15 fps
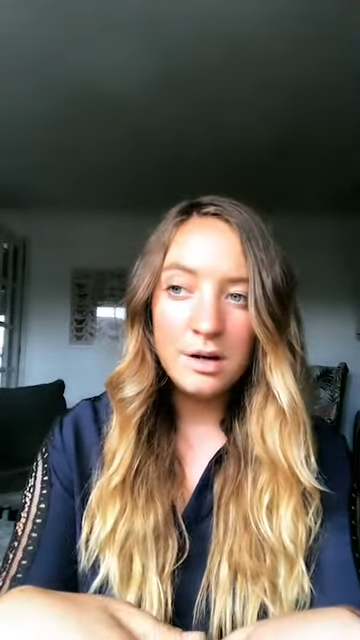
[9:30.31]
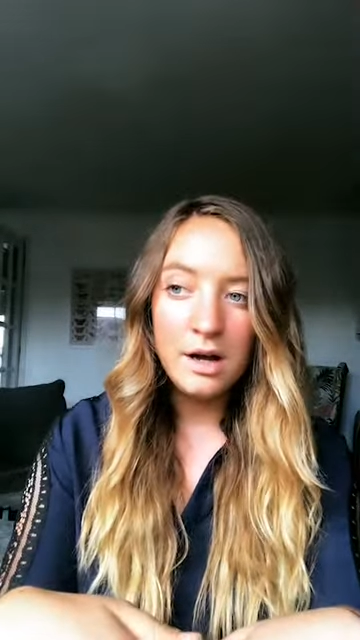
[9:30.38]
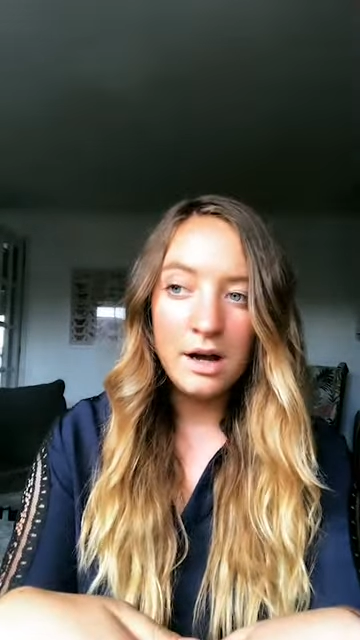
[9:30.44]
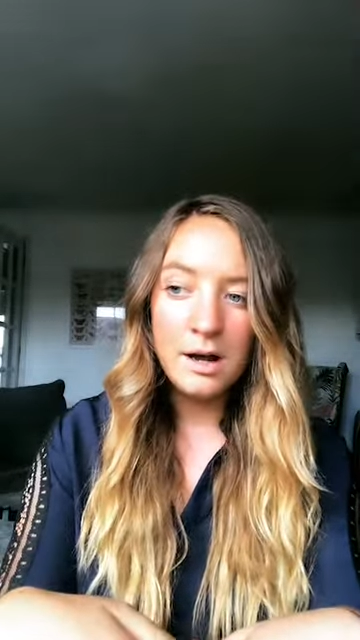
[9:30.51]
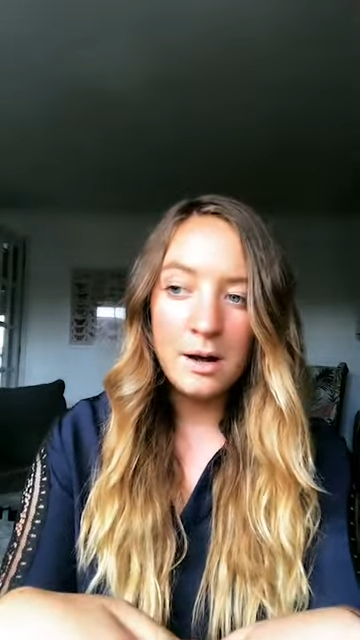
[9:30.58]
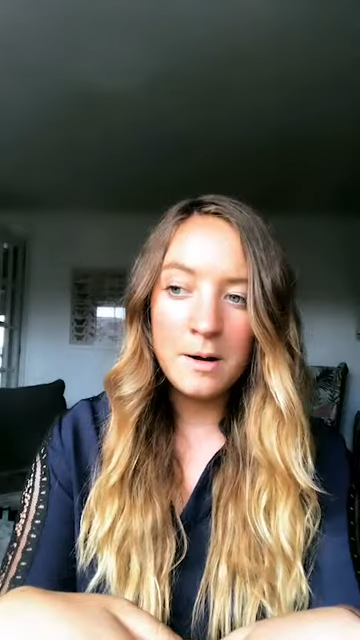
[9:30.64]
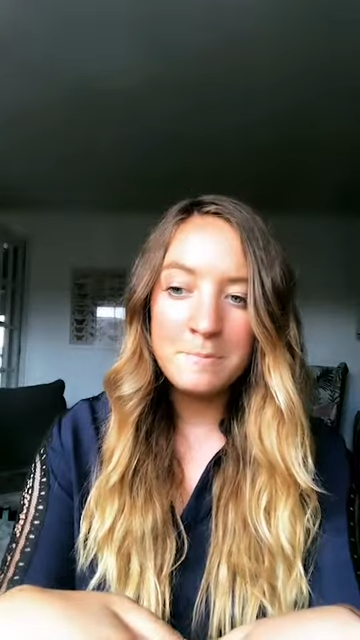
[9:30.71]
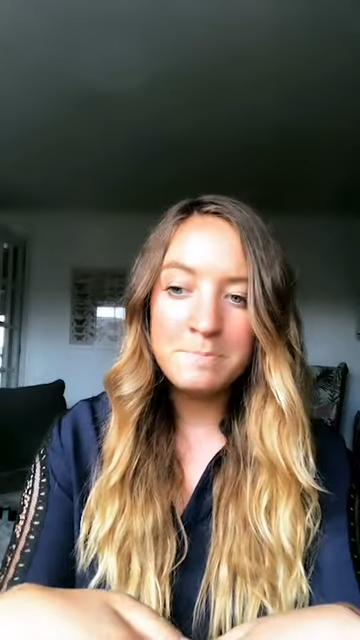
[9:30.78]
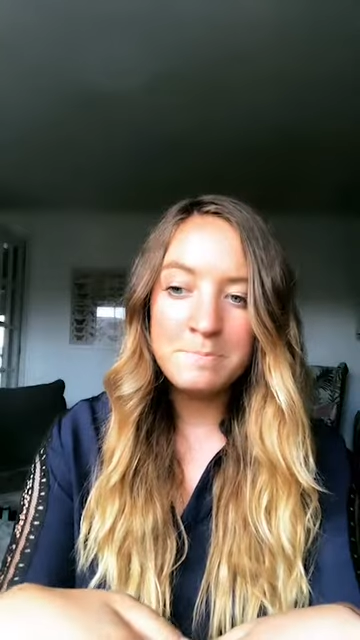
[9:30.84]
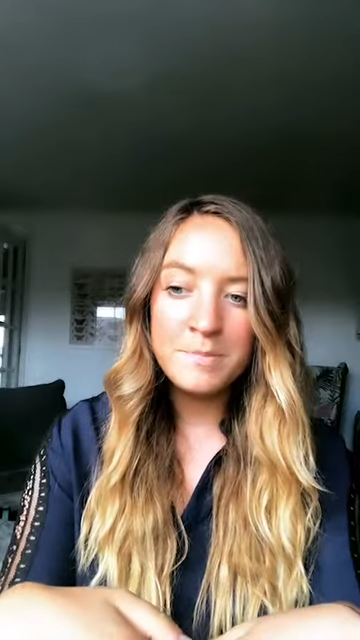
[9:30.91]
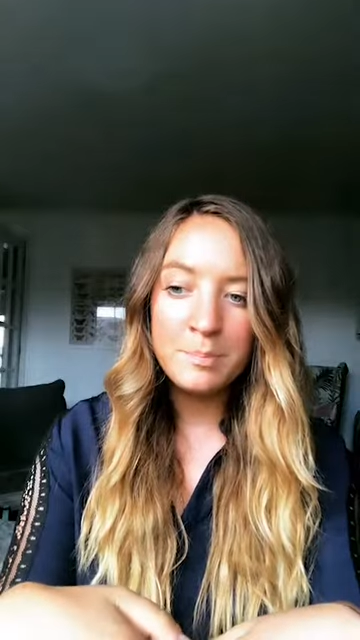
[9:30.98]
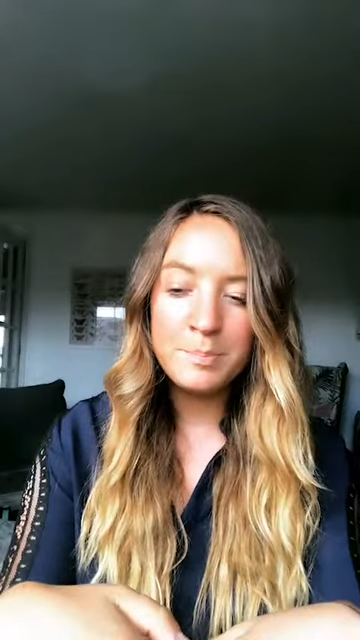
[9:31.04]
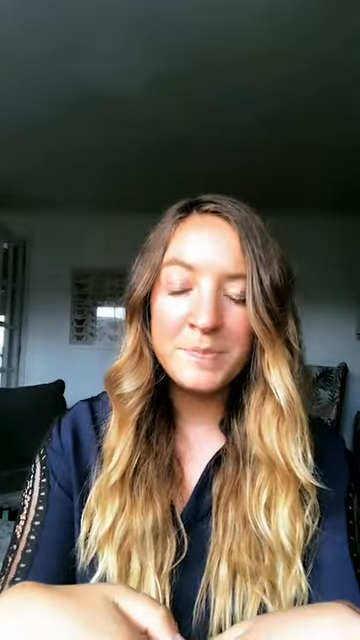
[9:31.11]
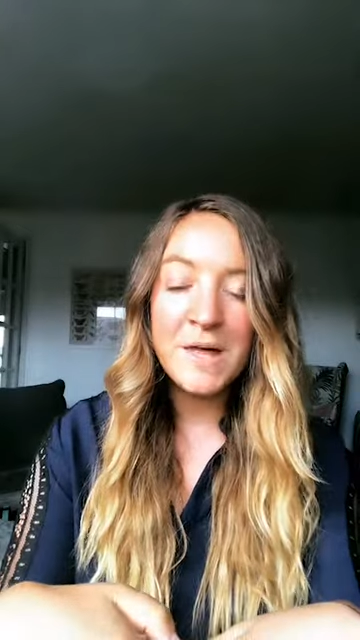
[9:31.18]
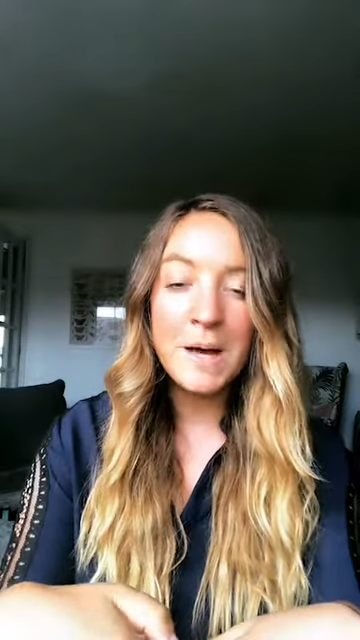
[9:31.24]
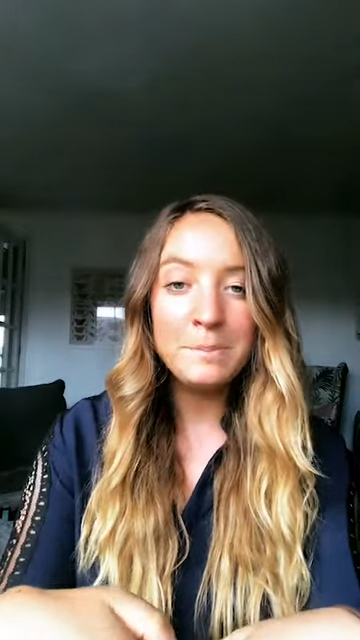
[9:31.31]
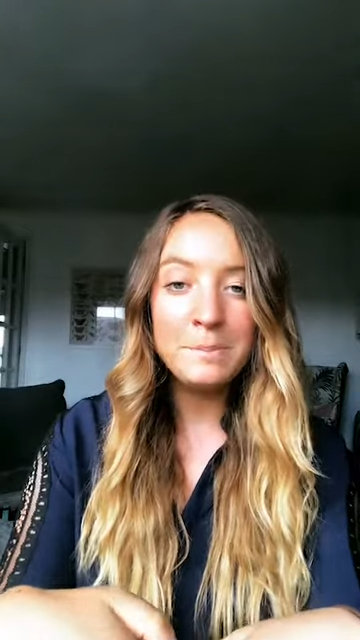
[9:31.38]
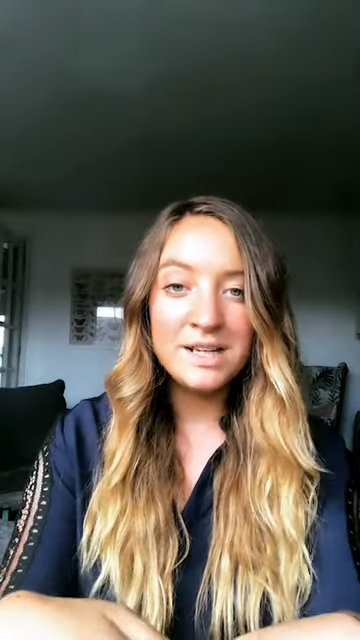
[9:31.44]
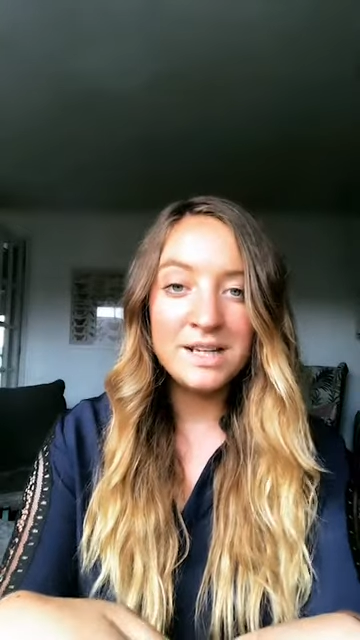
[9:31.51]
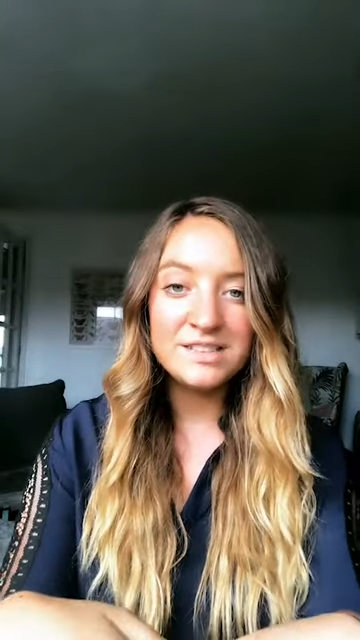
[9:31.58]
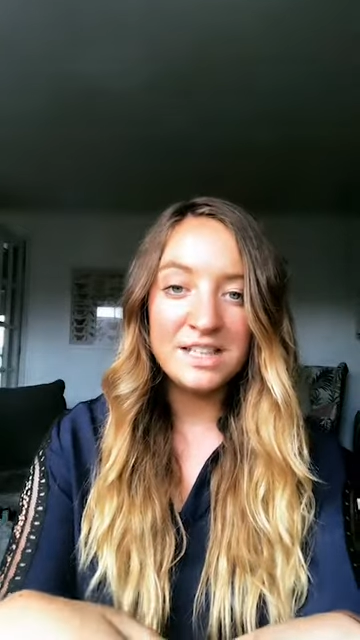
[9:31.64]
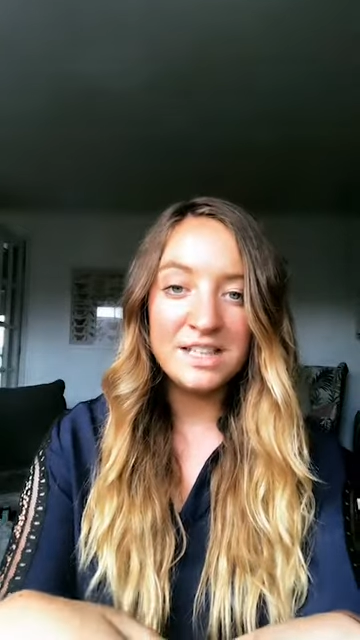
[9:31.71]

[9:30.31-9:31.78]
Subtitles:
That being said,